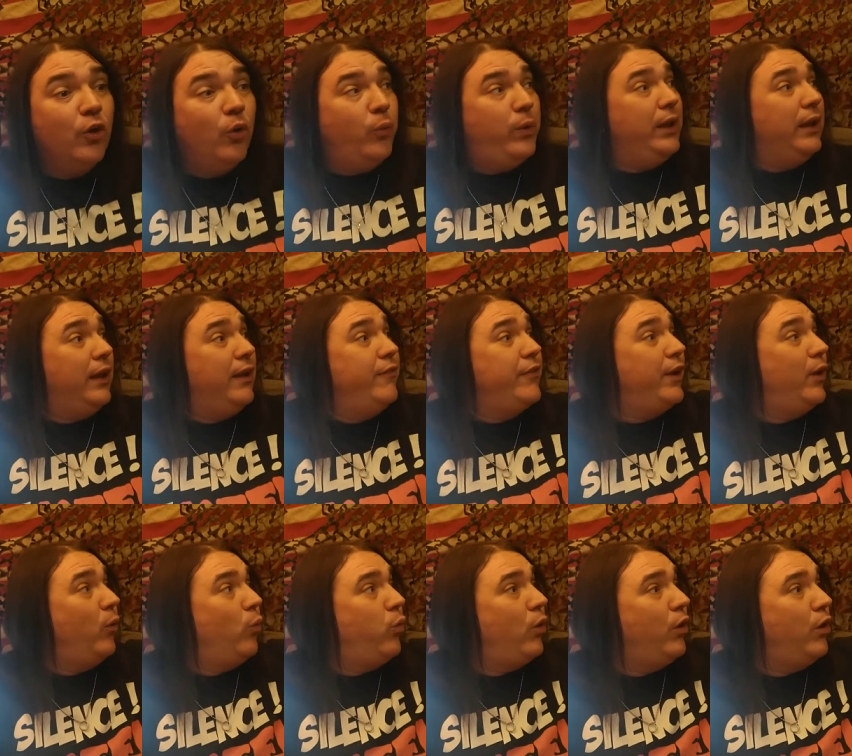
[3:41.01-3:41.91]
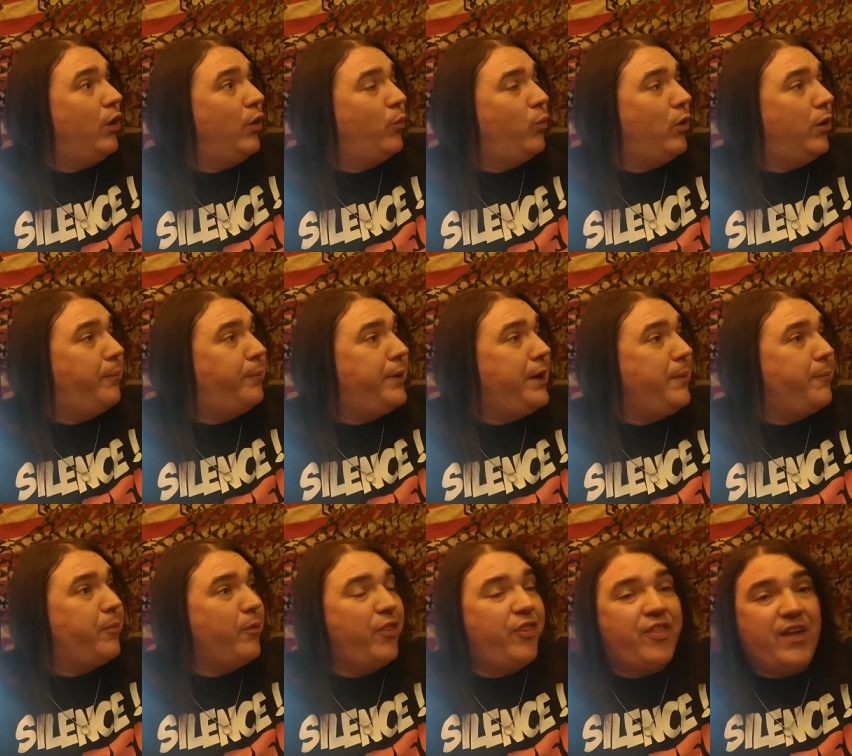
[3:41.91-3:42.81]
We live in a world where
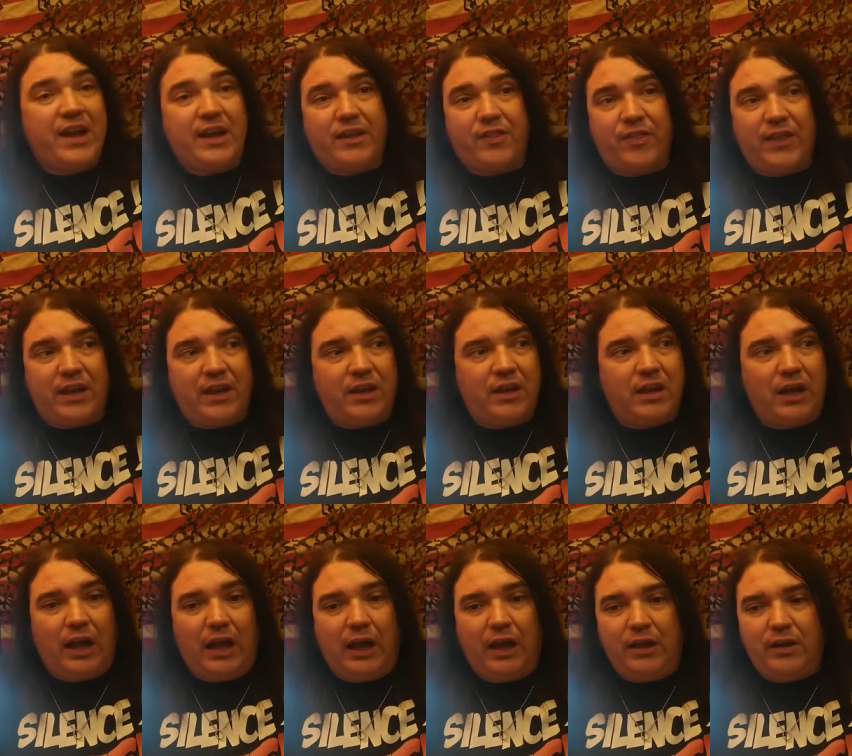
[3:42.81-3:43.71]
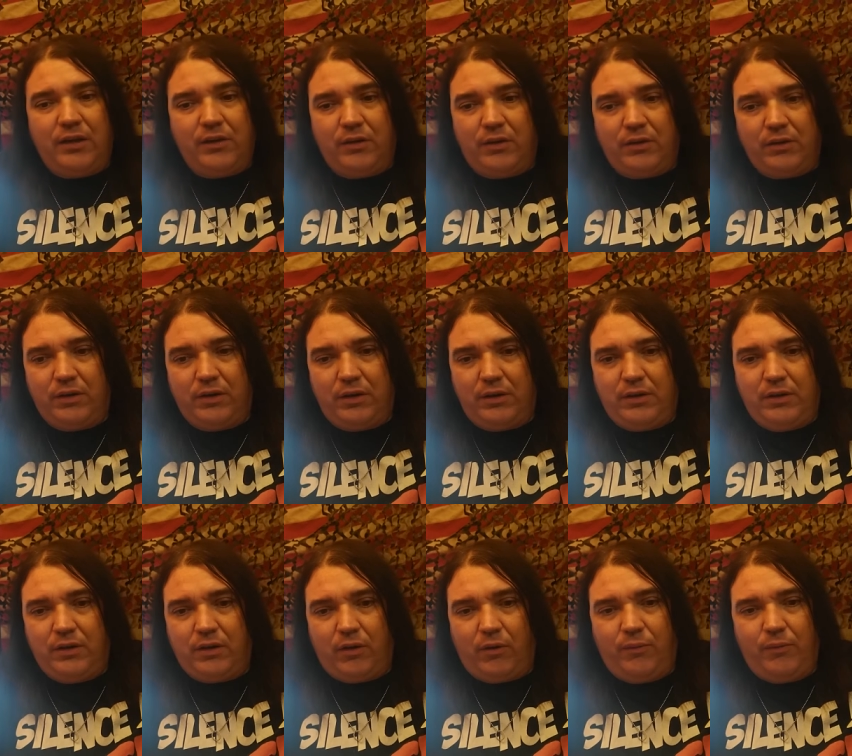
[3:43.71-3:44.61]
people think that. Uh,
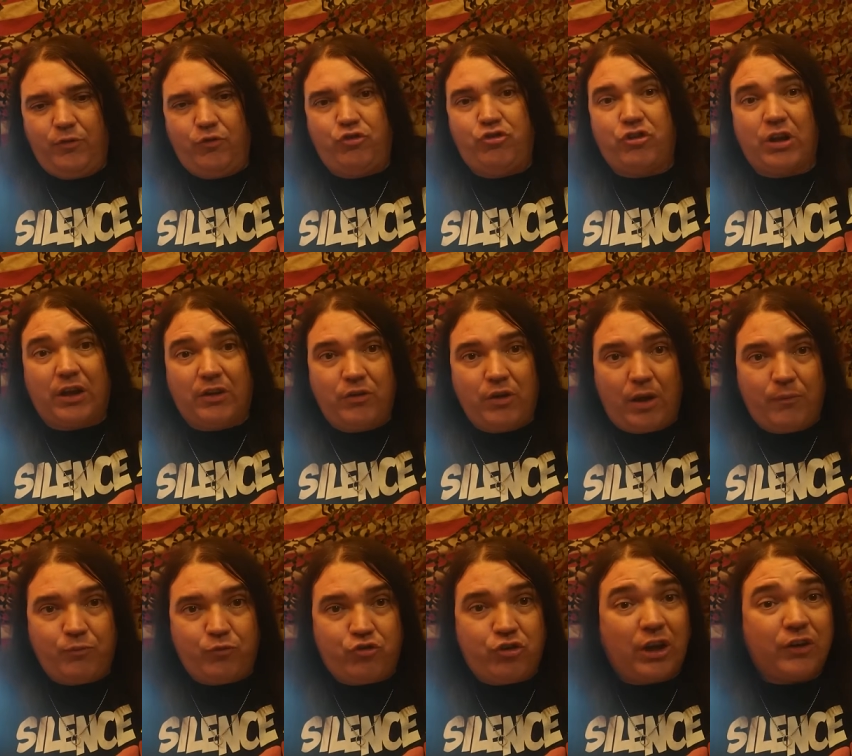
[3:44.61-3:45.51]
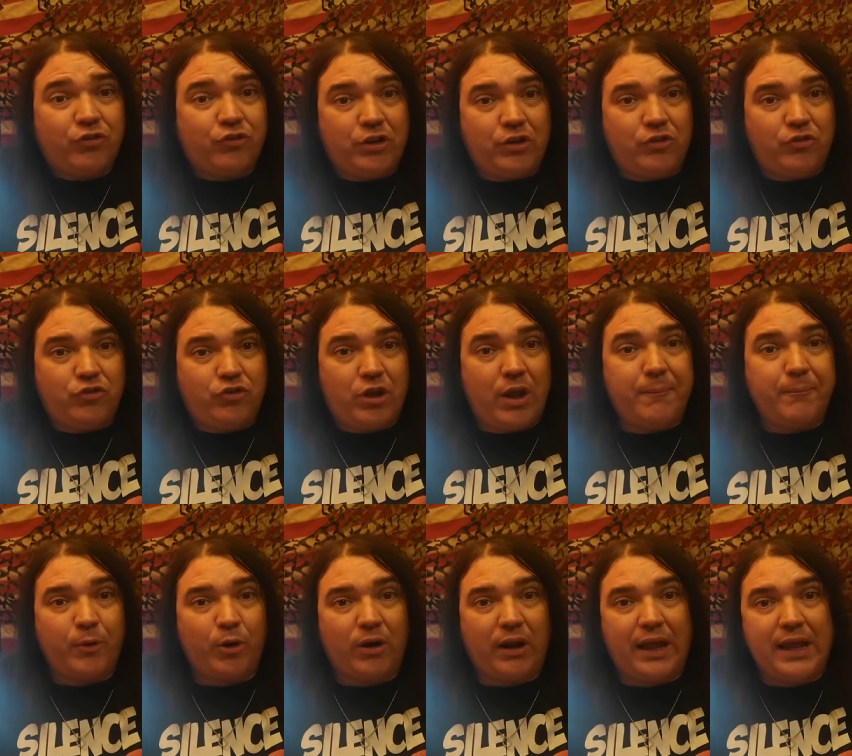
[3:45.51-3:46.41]
you know, Ju uh, Justin
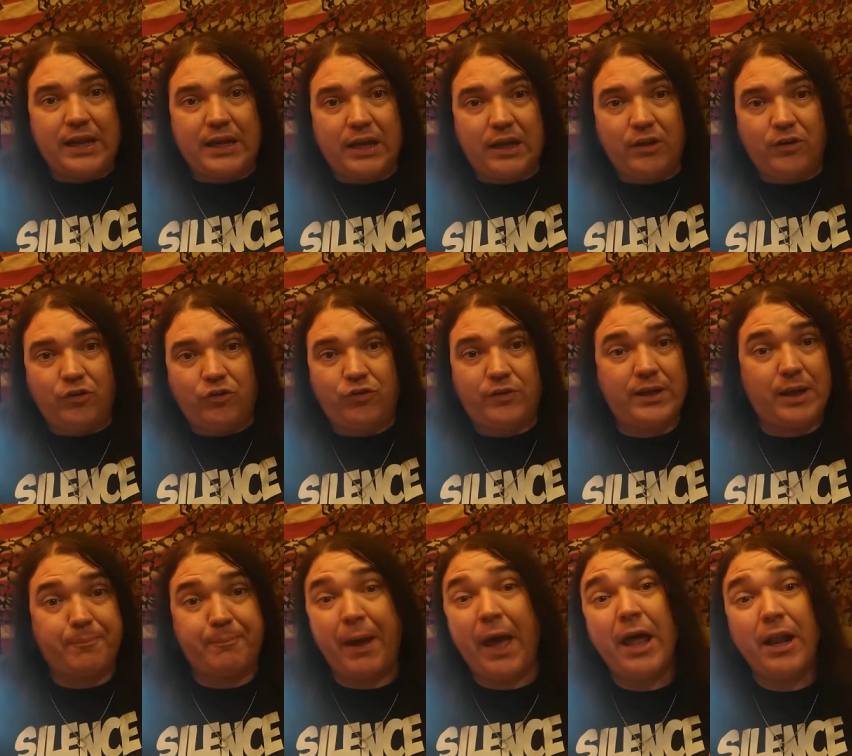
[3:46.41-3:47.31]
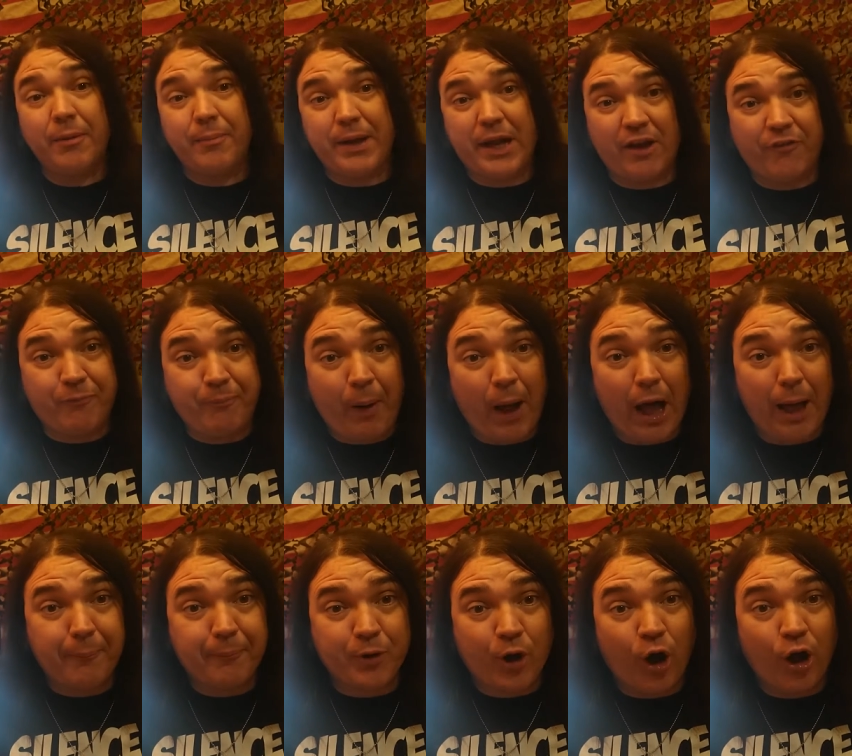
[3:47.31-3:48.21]
Timberlake is the epitome of
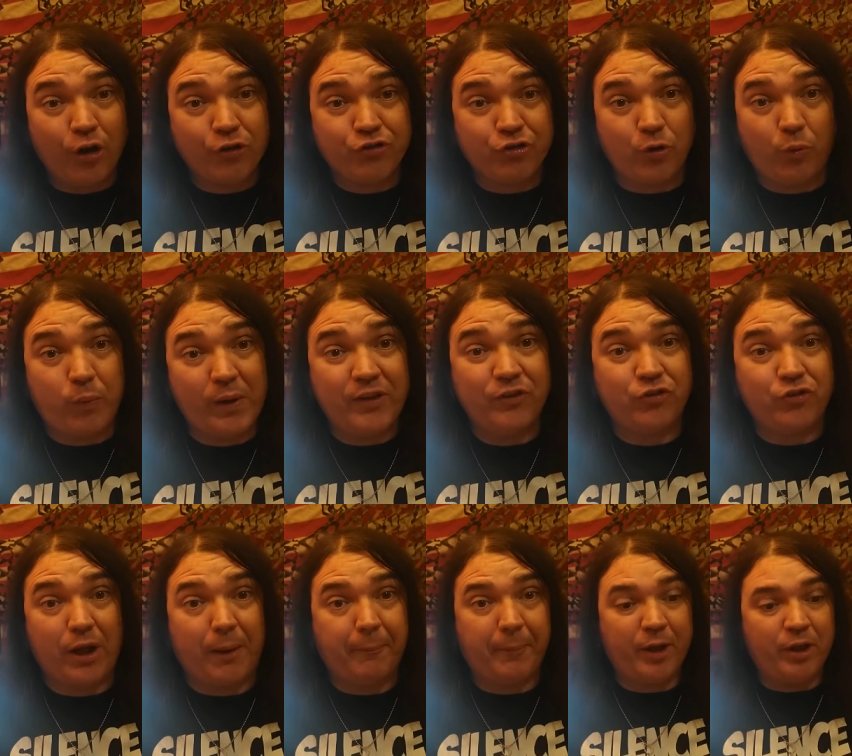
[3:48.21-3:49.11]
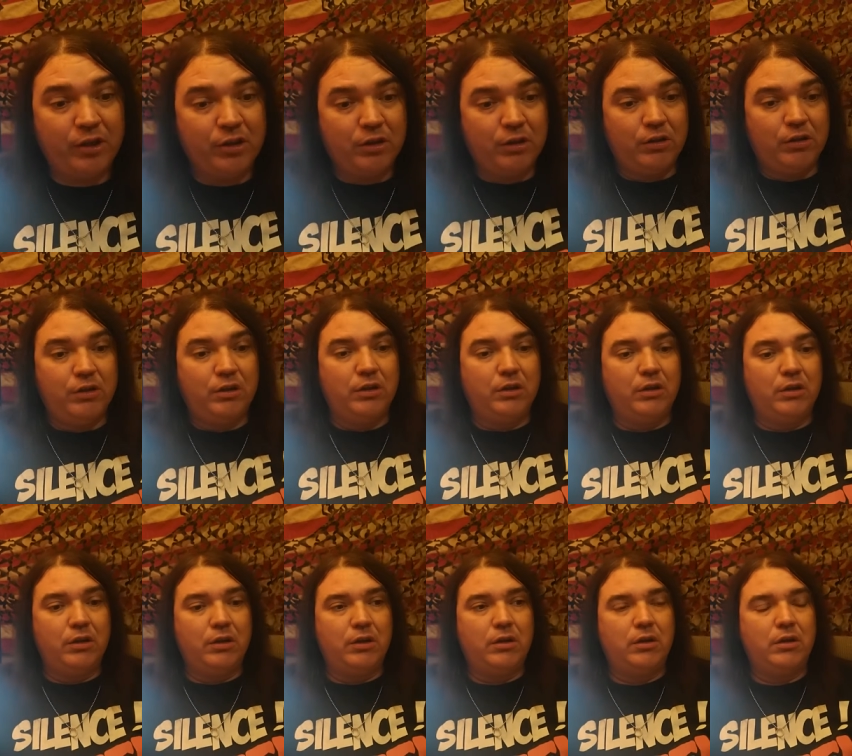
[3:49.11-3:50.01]
pop culture wisdom.
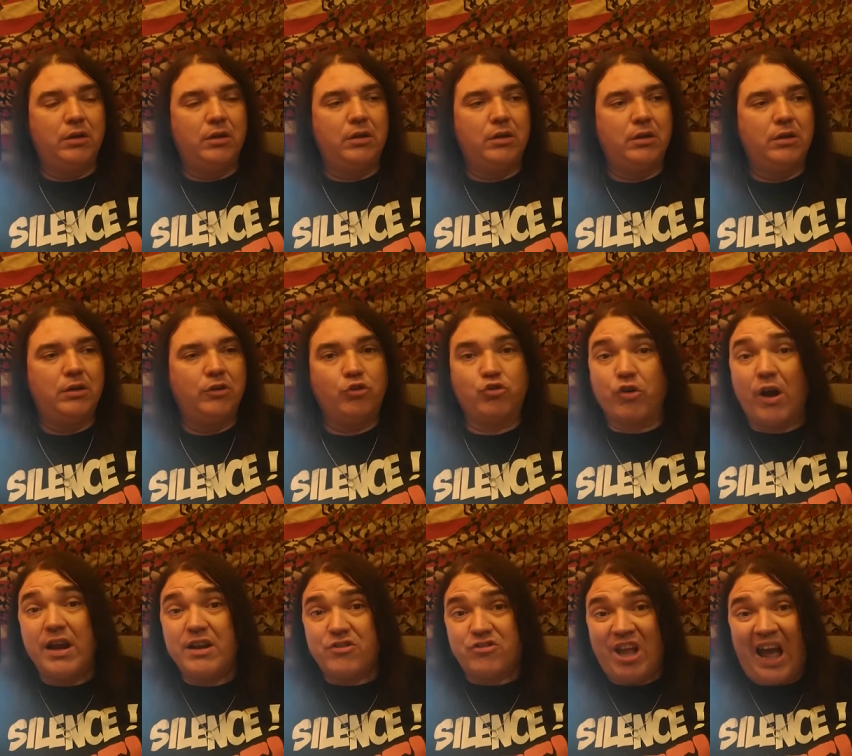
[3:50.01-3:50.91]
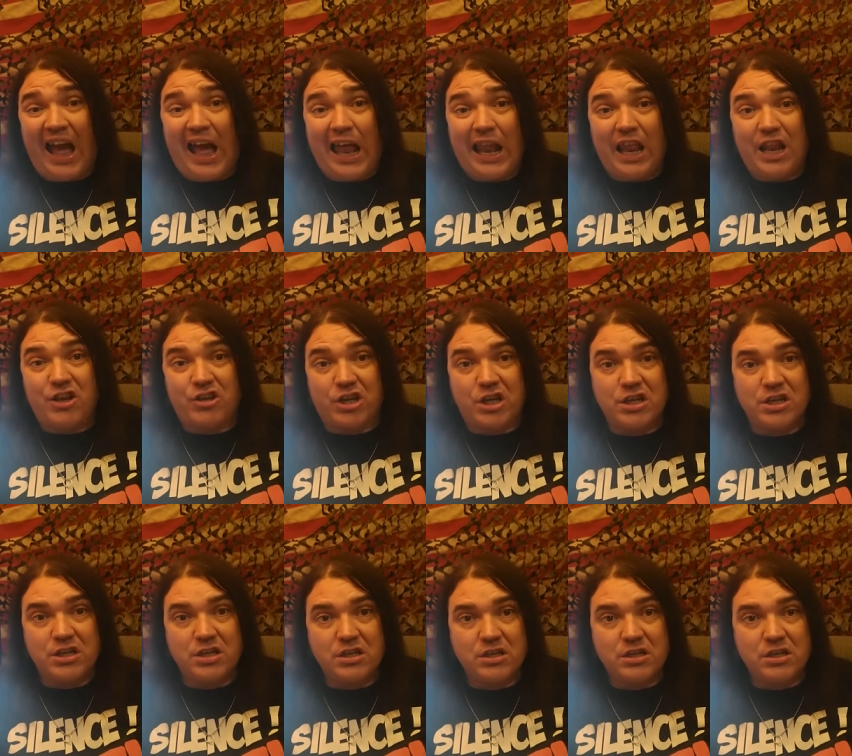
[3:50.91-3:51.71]
Great talent.